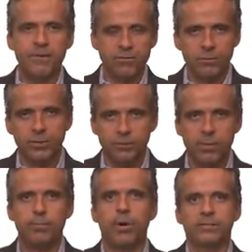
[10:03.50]
is going to
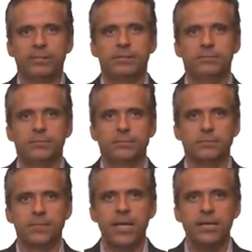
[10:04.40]
be positive.
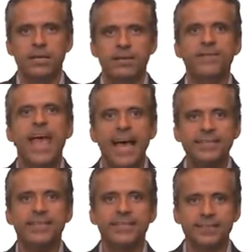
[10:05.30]
Okay?
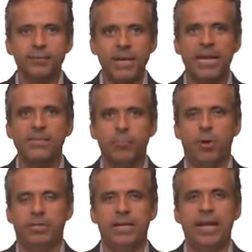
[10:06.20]
That is a really
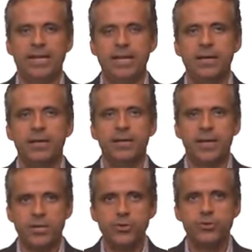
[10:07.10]
important idea,
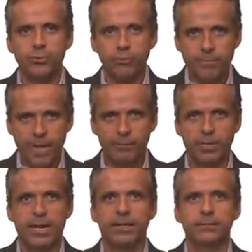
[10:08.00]
and you should
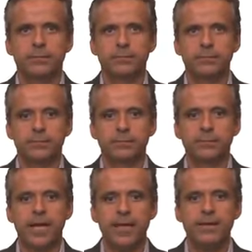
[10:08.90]
remember that.
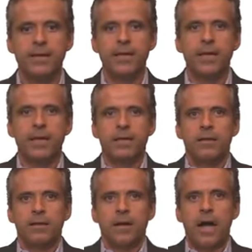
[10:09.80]
Okay?
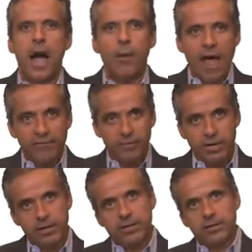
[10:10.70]

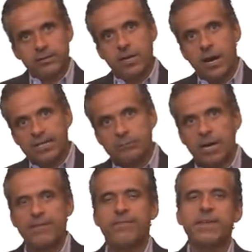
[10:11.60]
However, there are the
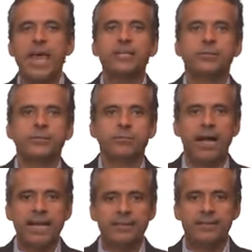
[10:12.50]
qualifications,
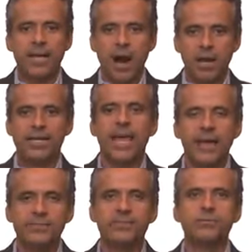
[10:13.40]
right? There are
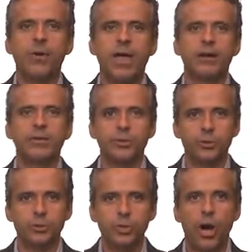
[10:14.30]
cases where you
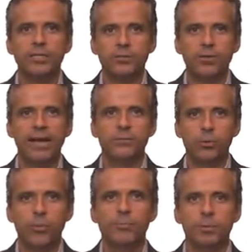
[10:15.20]
should not try to
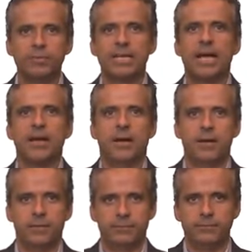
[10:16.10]
compute an
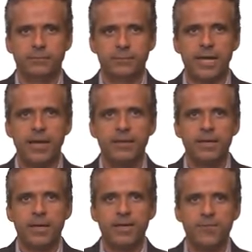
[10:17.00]
IRR, okay?
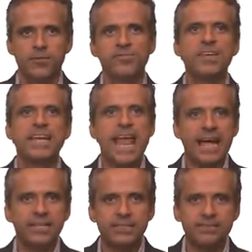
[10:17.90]
If you see a
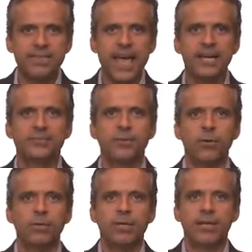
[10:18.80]
negative cash
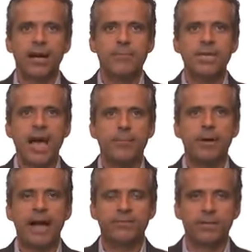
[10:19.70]
flow coming up
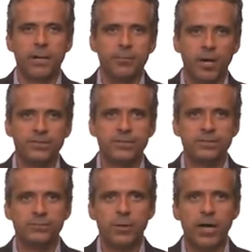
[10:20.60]
after a
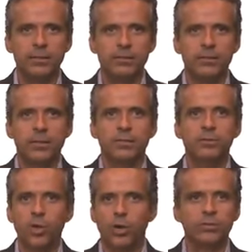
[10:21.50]
positive one,
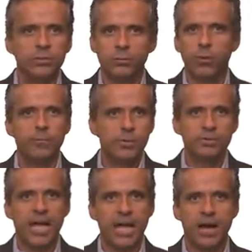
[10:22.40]
don't
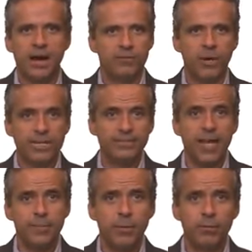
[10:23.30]
compute IRR. For
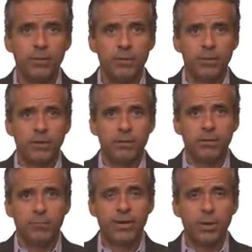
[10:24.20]
example,
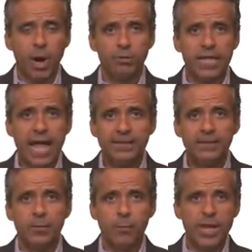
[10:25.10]
recall that
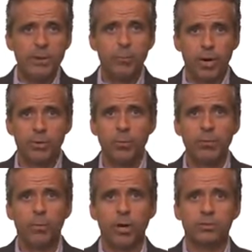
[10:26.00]
we
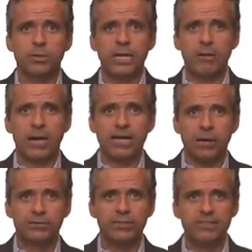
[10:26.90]
worked on our
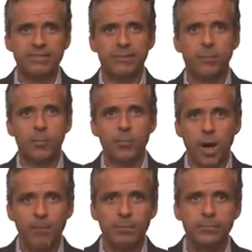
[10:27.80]
accounts receivable
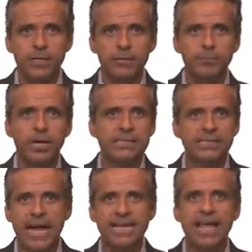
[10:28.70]
problem, but
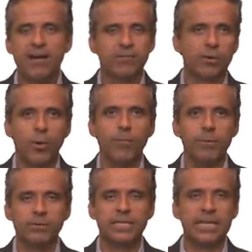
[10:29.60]
I never
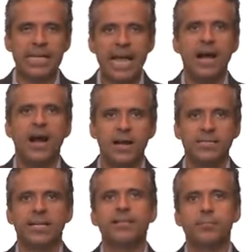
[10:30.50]
computed an IRR
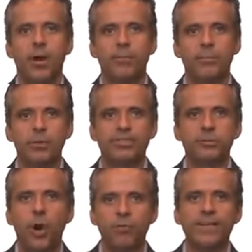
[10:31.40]
in that problem. We
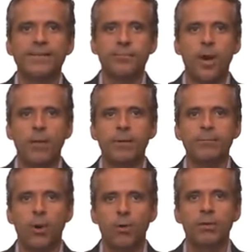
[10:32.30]
solved that
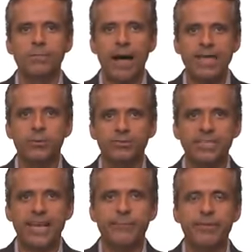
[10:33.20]
problem only by
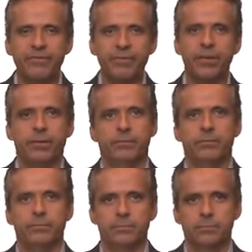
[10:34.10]
using NPV,
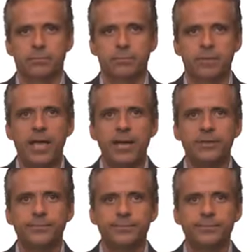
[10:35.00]
okay?